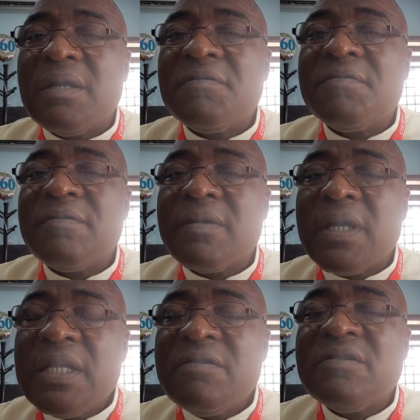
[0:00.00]
If
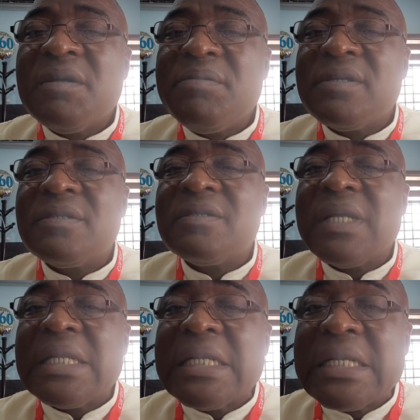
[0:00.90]
individual persons
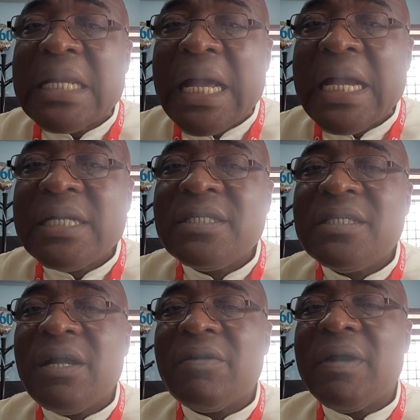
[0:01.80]
are denied
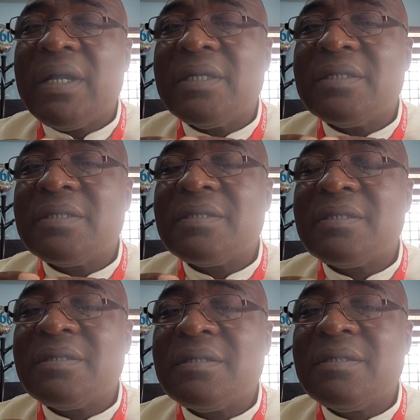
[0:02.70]
their rights,
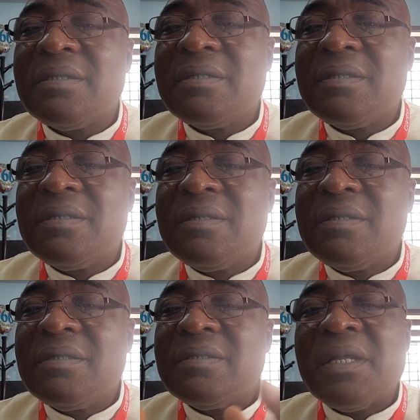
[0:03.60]

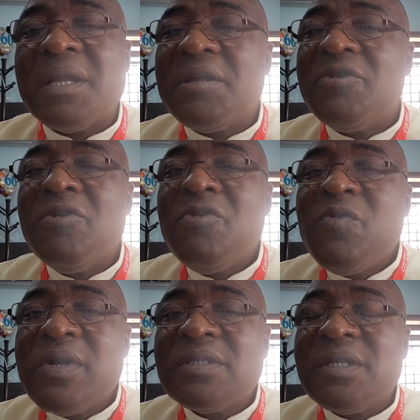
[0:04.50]
there are no
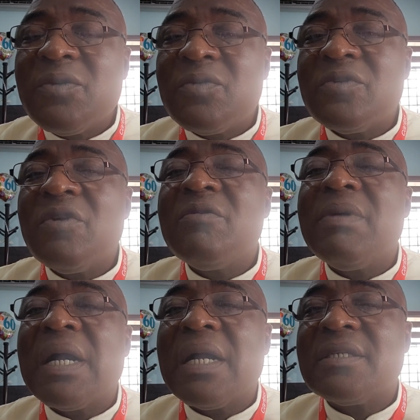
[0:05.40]
ways they could go
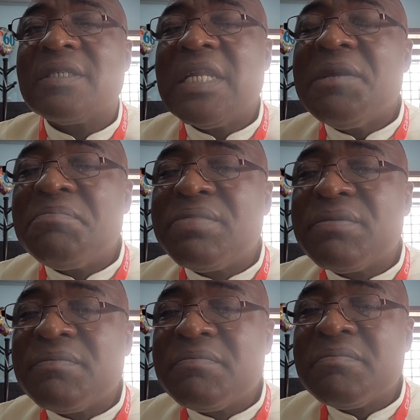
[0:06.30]
back and sleep.
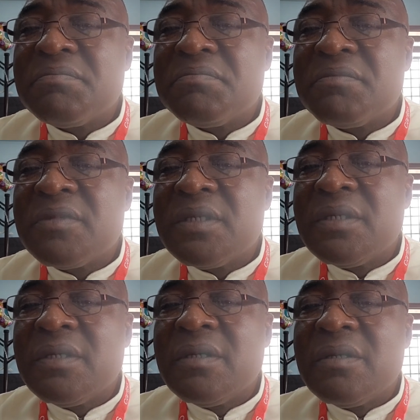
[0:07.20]

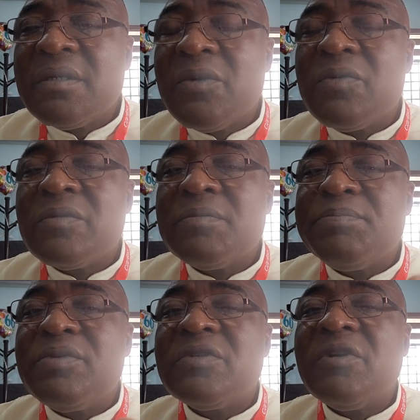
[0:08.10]
They
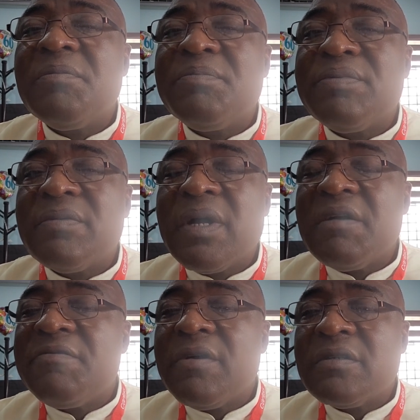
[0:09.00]
would put up
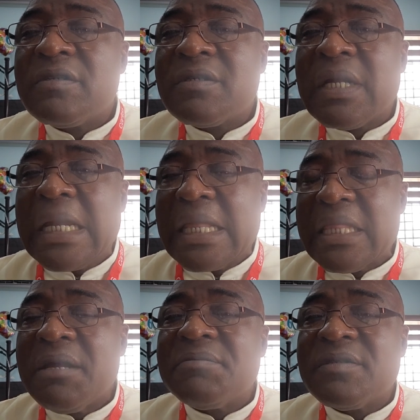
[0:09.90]
efforts and
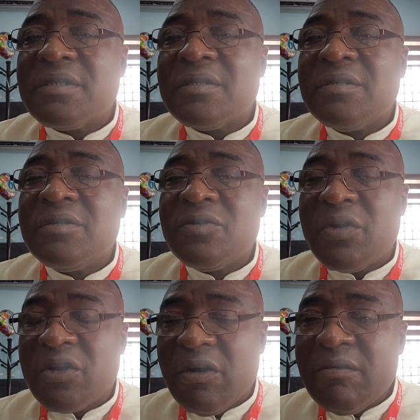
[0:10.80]
attempts to
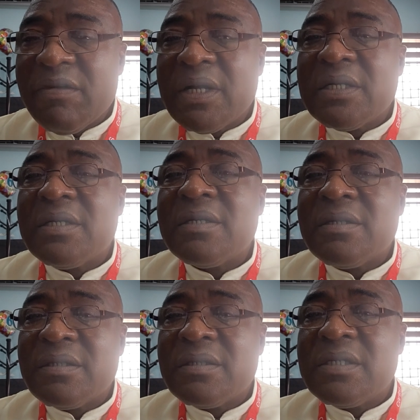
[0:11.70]
recover
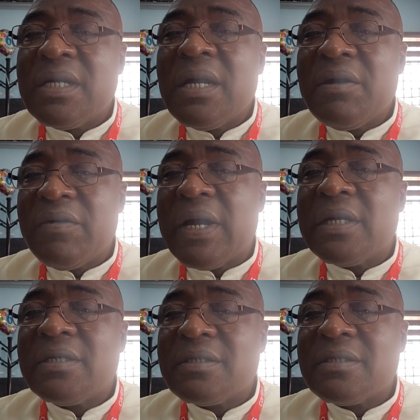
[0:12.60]
their
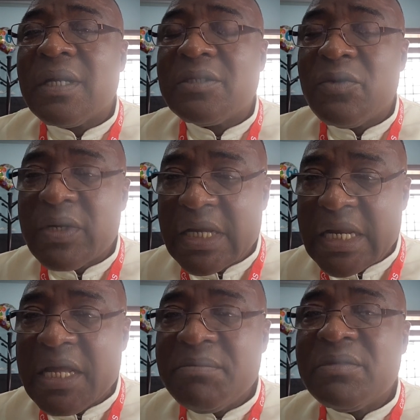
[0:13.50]
rights and to
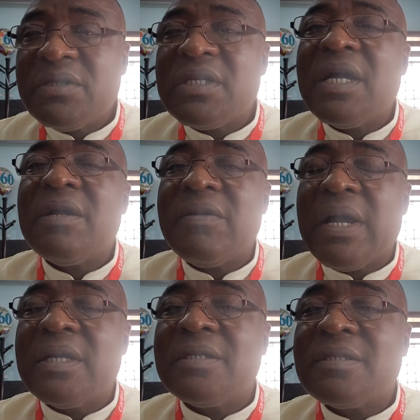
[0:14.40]
reclaim their
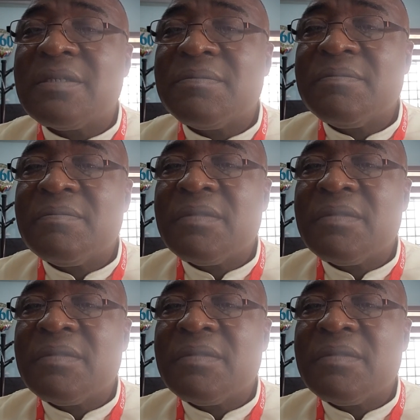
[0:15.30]
rights.